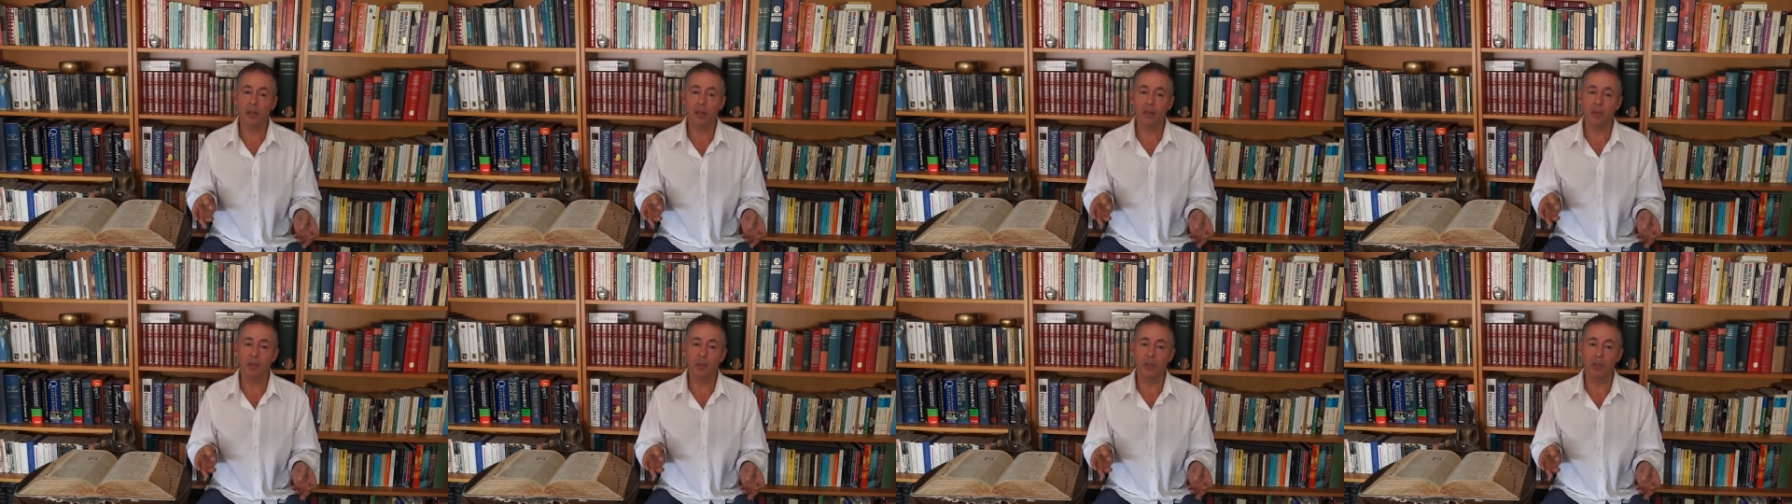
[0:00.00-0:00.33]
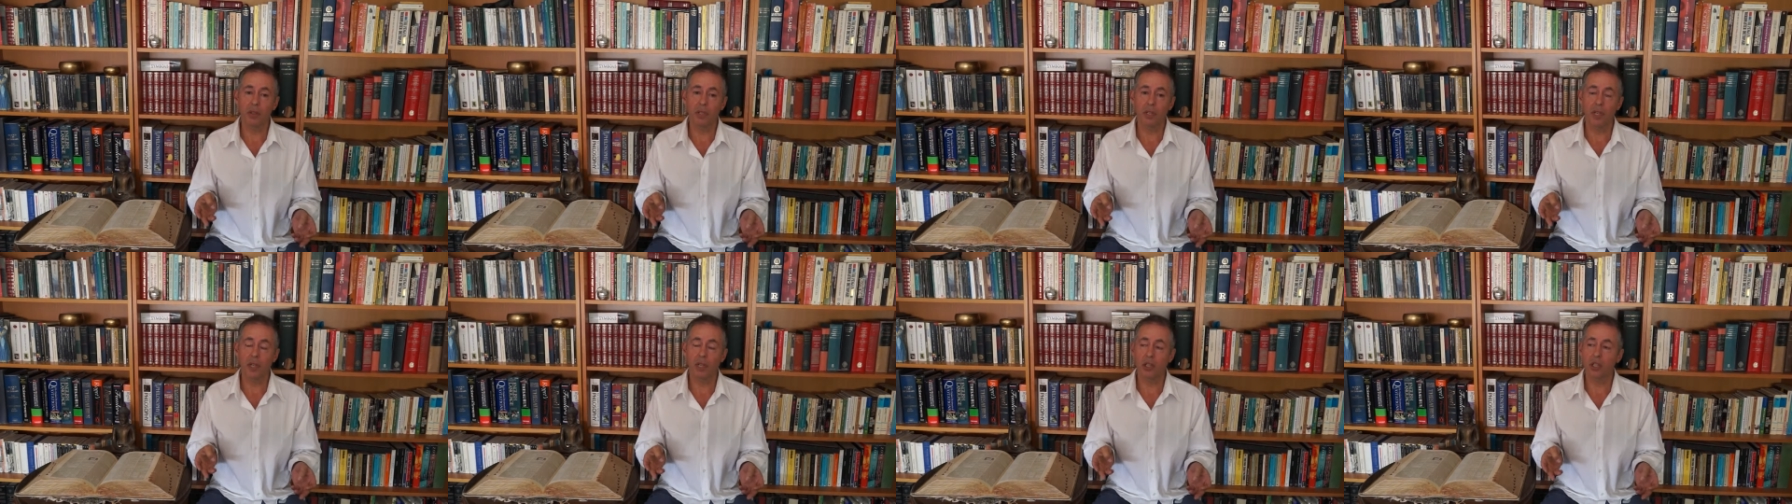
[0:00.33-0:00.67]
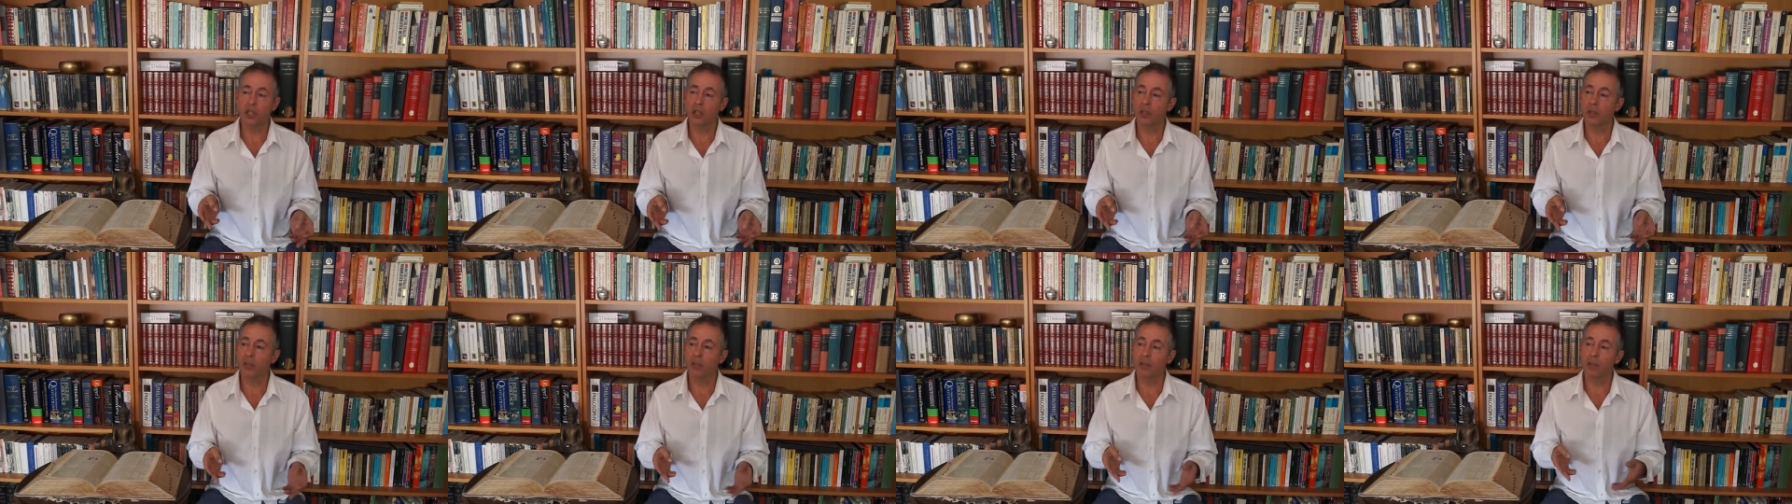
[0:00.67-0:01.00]

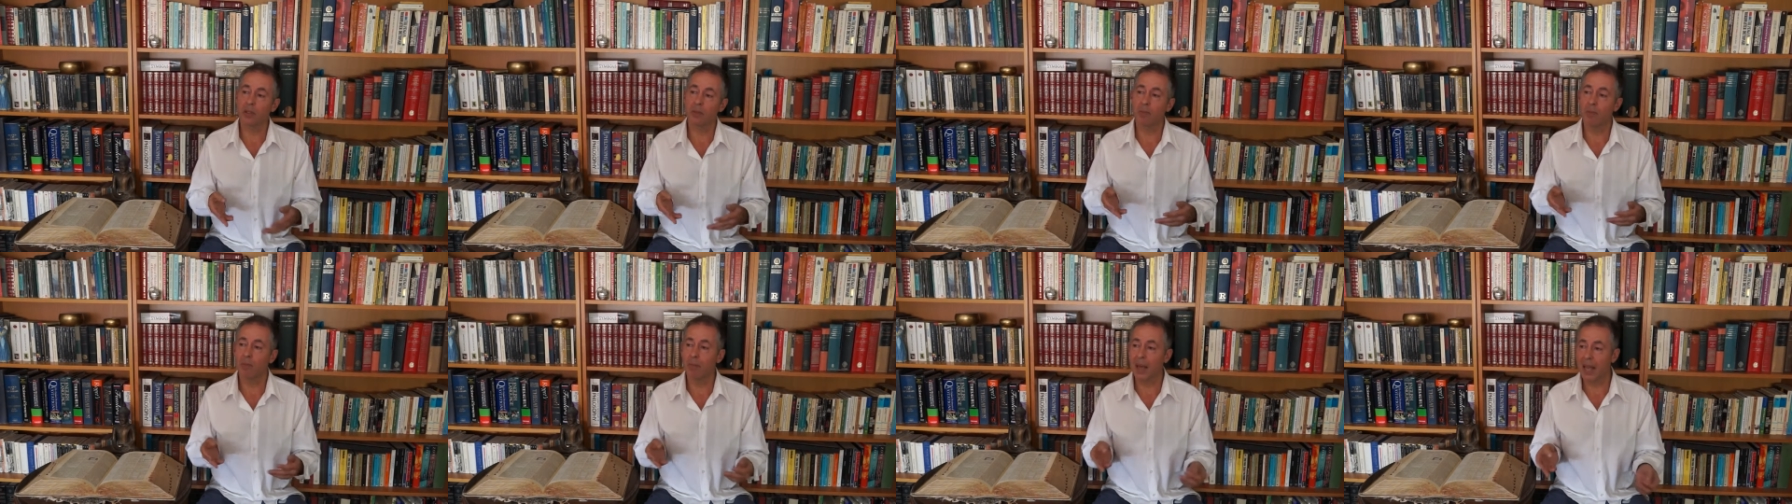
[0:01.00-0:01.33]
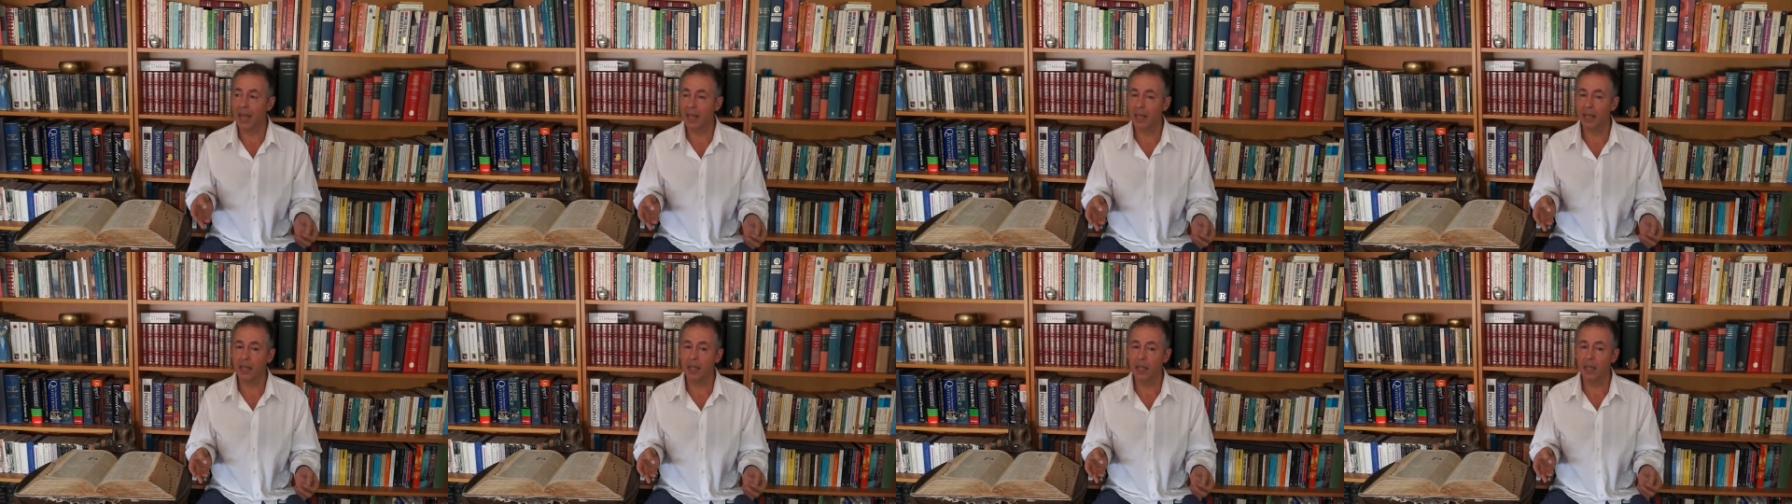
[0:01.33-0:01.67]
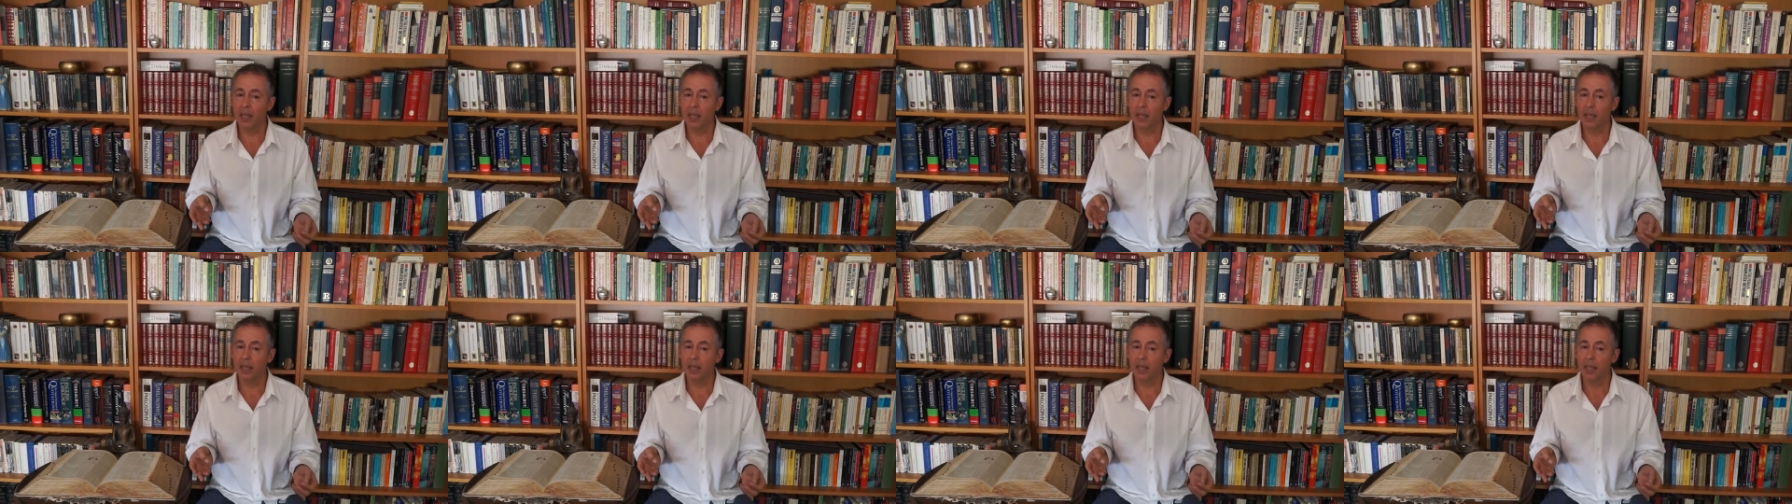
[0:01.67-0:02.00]
communications,
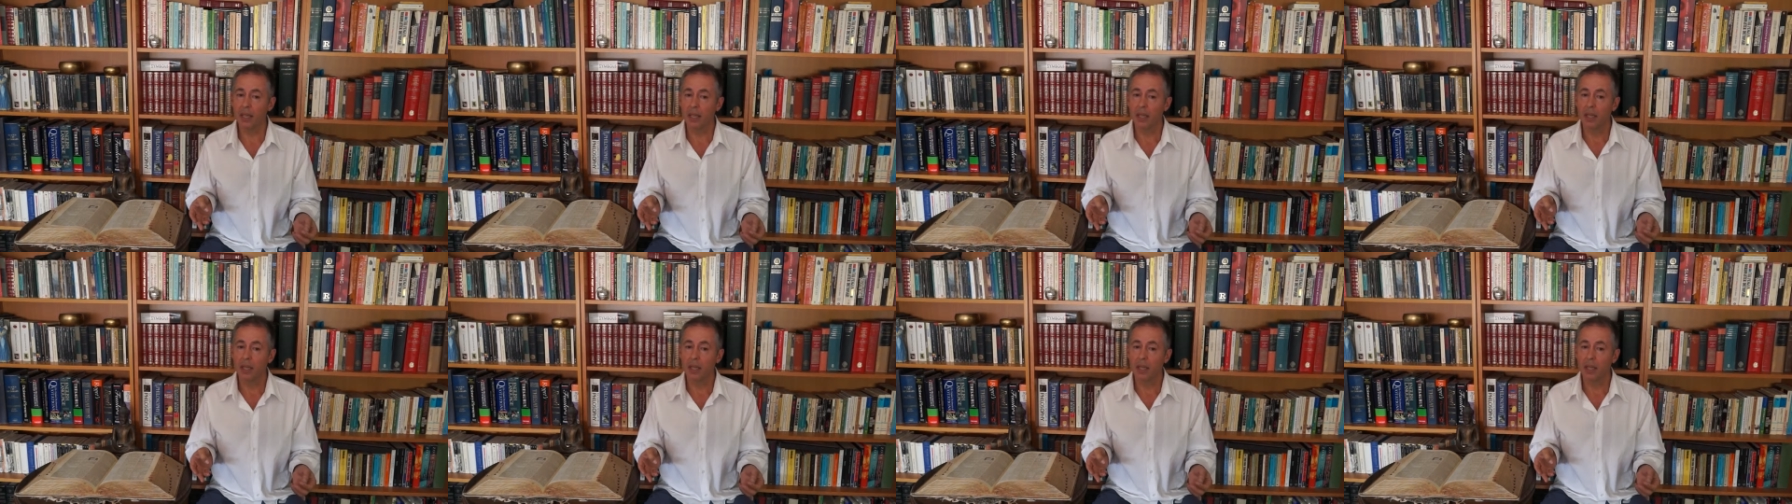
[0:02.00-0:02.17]
banking,